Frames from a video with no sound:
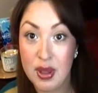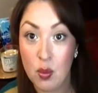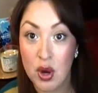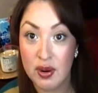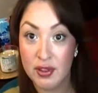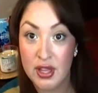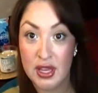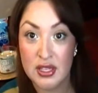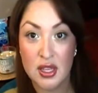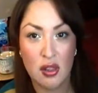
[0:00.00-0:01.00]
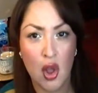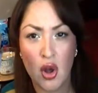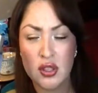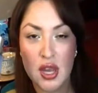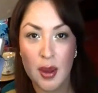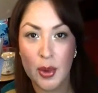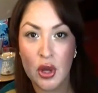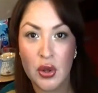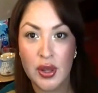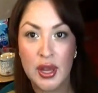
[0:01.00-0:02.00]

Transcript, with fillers: me one of these a long time ago